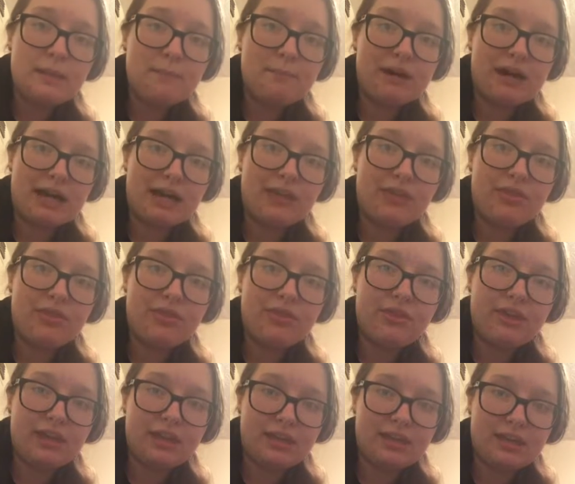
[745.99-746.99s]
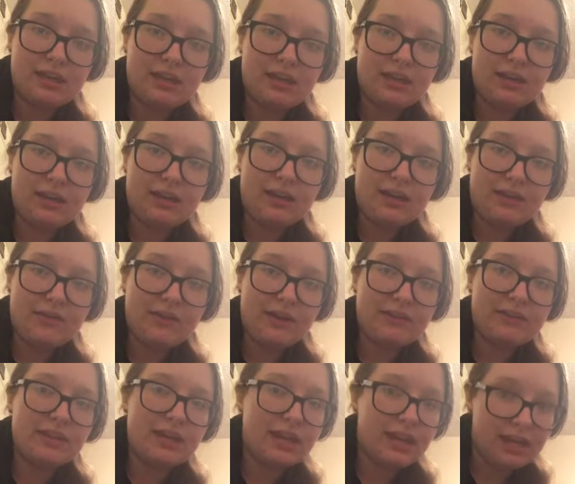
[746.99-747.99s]
by thinking
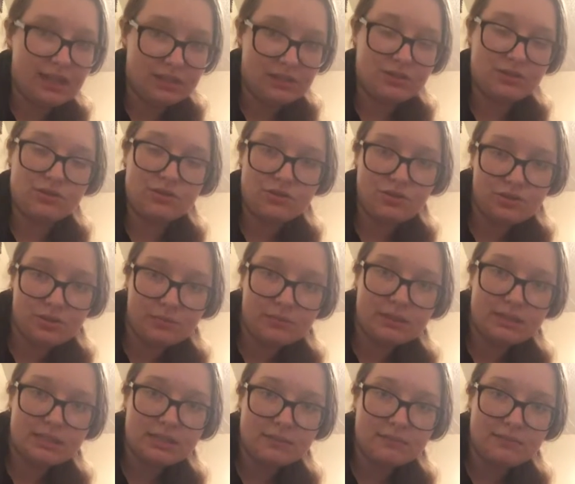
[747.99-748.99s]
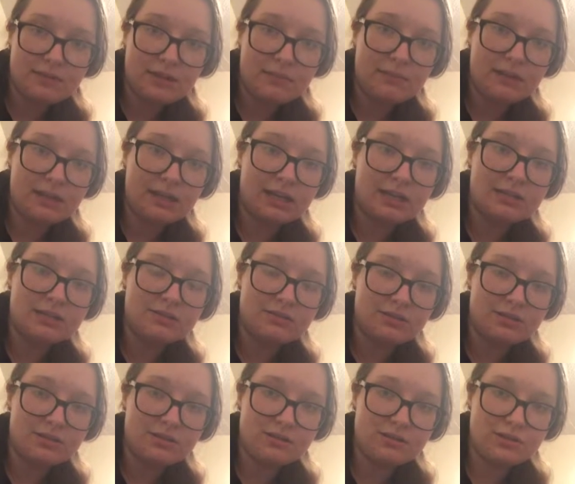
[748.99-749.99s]
that the answer should be something, because
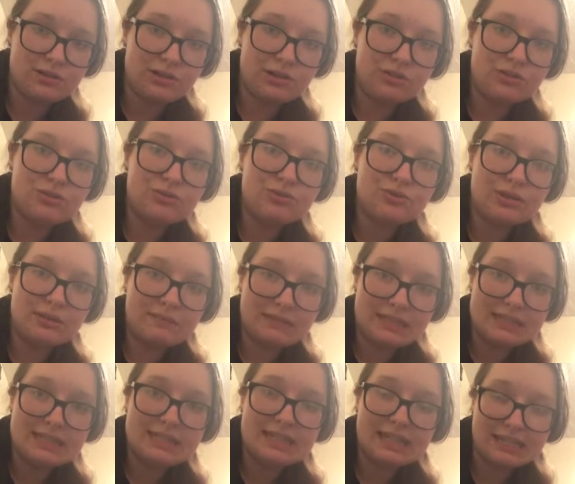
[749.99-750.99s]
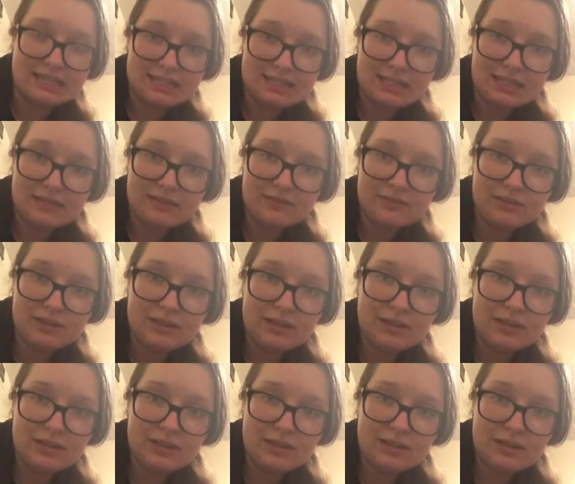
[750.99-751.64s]
crystals are extremely sensitive